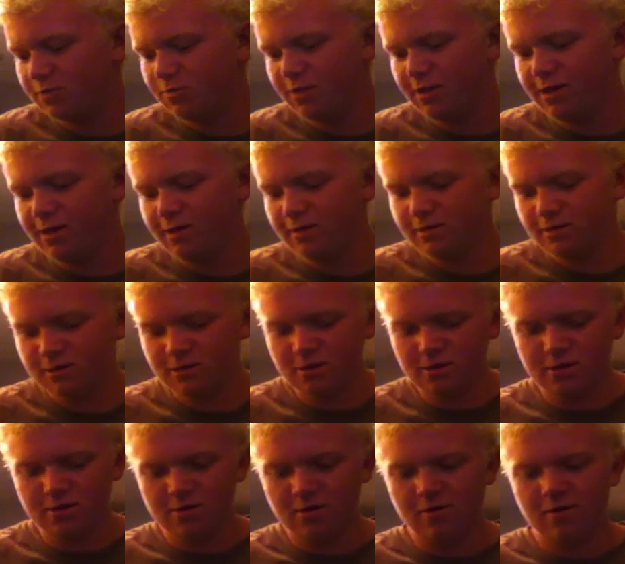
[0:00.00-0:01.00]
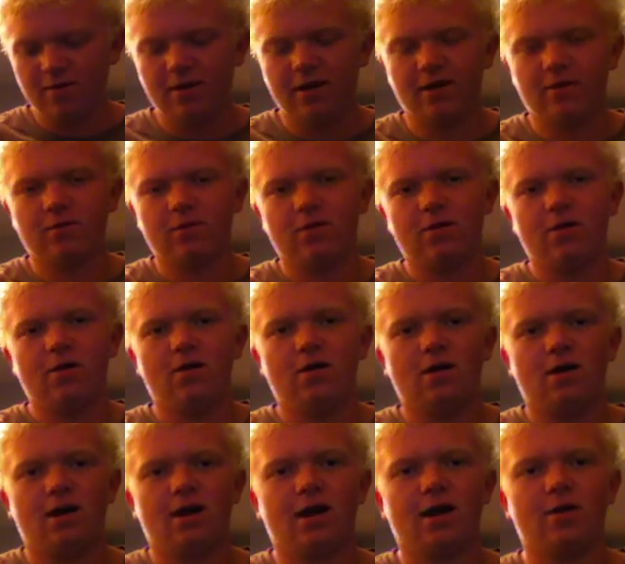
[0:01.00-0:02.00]
speeds. Like,
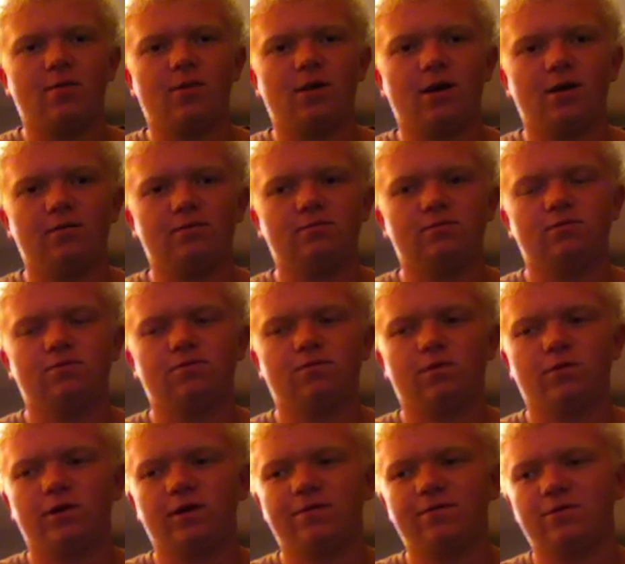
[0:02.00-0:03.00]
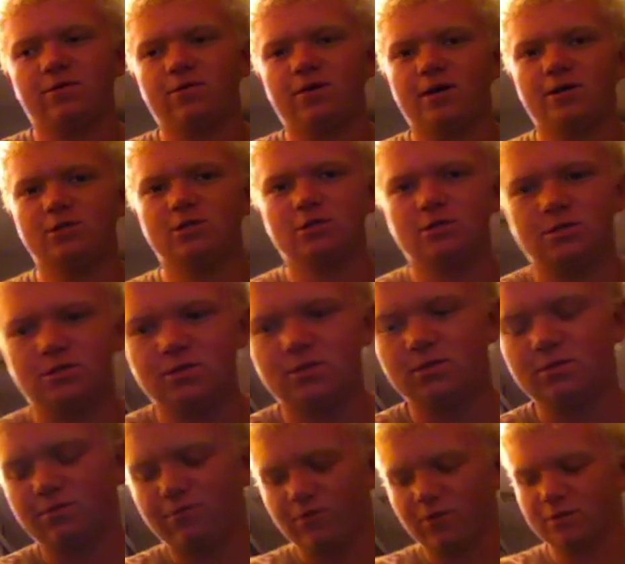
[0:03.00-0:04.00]
I got my 4 different
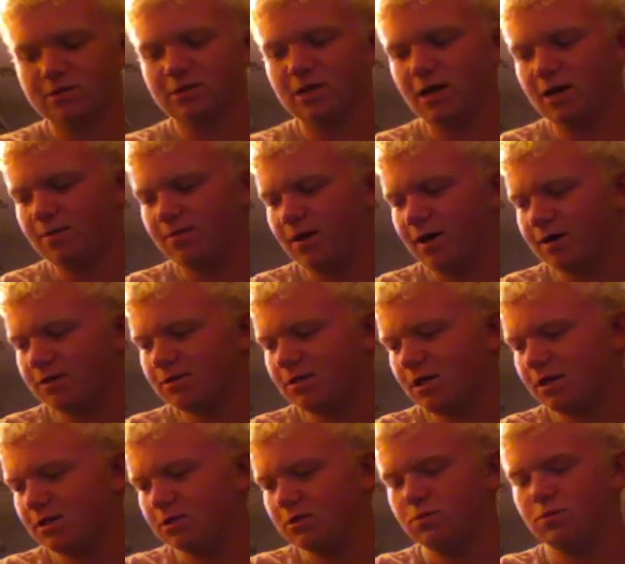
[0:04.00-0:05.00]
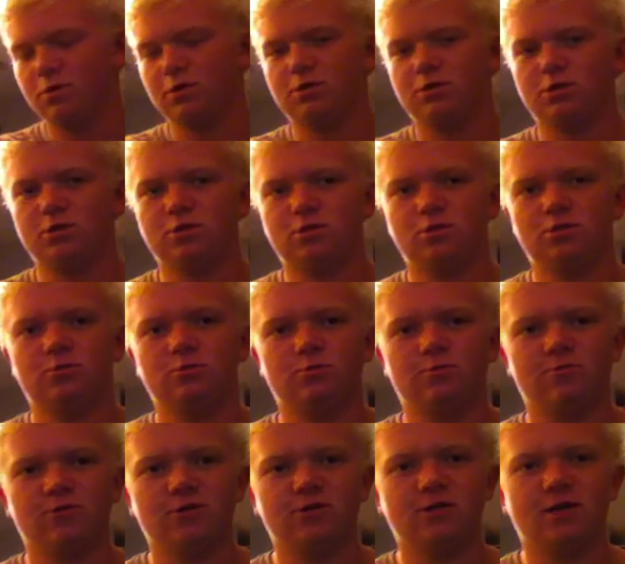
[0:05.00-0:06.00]
directions, front side, back side, switch,
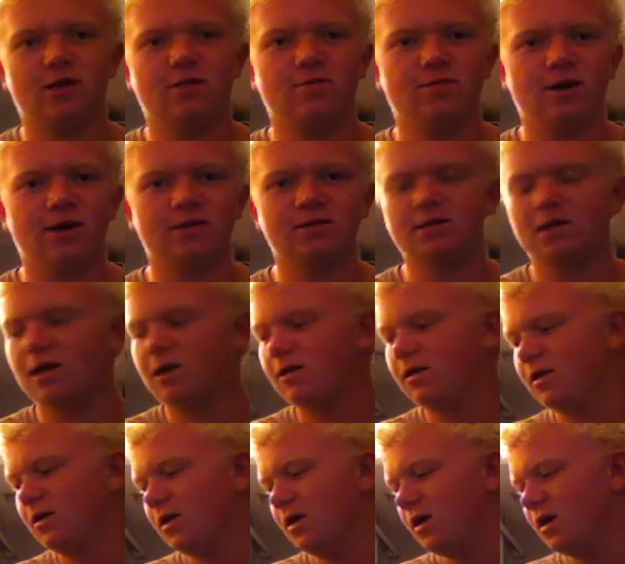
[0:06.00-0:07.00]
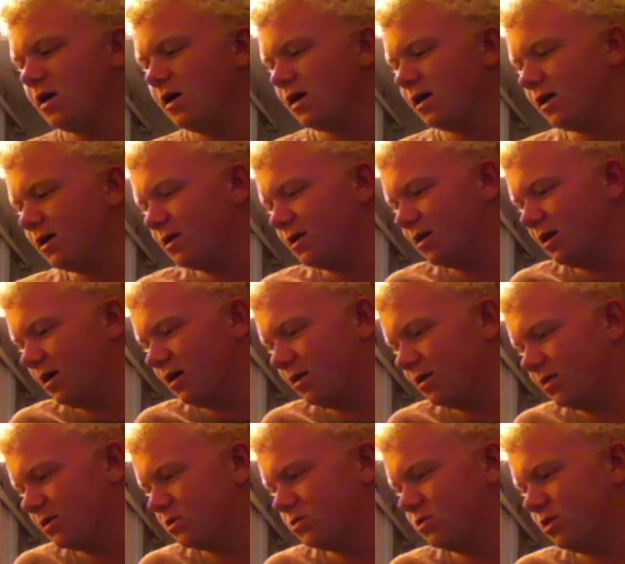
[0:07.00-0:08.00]
front side and back side, and
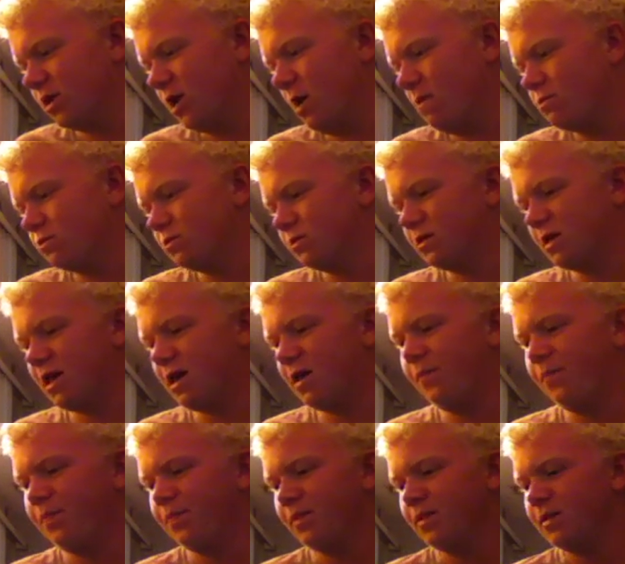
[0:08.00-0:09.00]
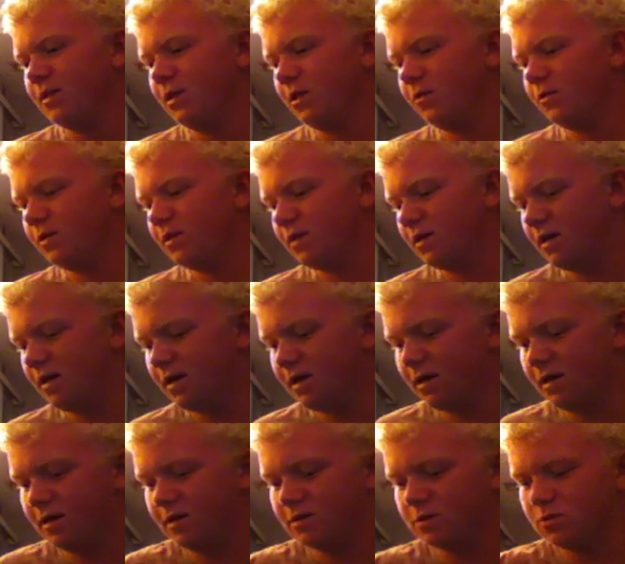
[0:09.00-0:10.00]
this really helps with that. The only
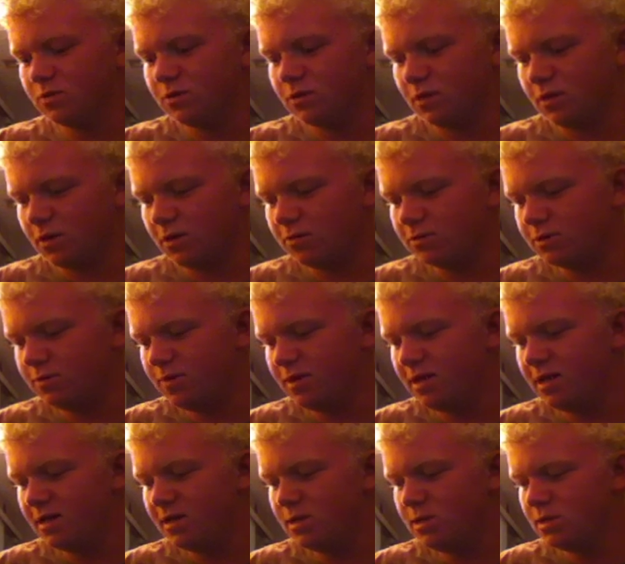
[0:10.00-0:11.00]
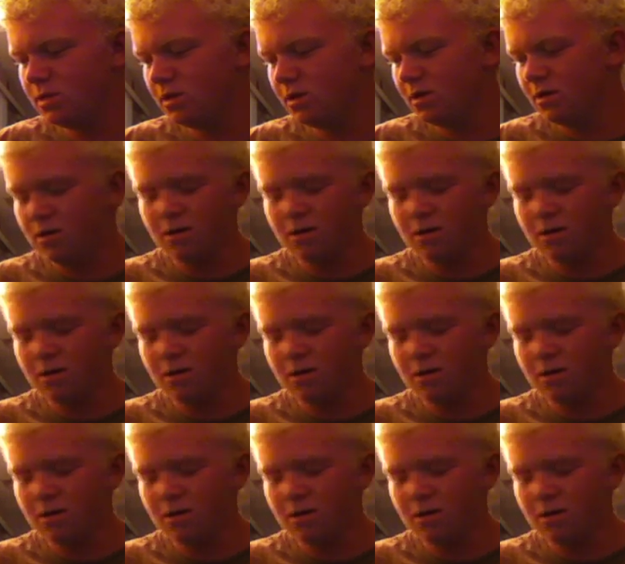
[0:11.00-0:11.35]
thing is with low speeds,